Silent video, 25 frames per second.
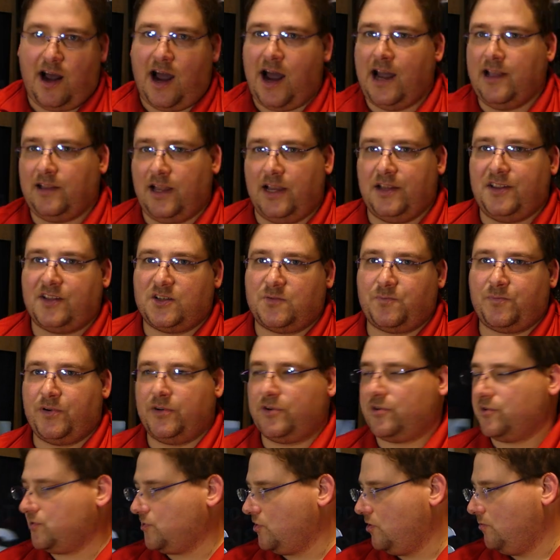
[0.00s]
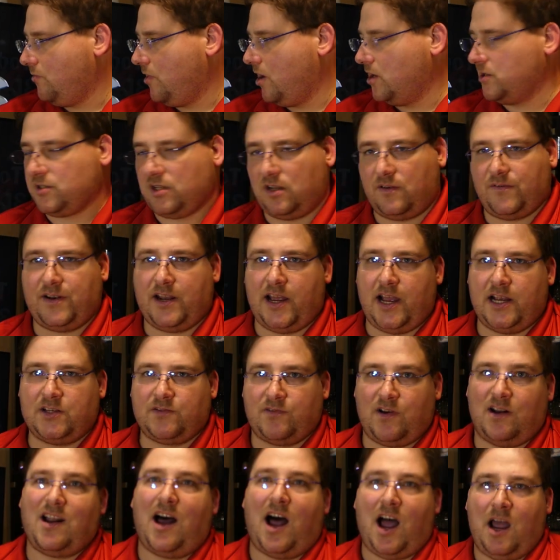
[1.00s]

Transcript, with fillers: I like this printer so much that if it hangs around,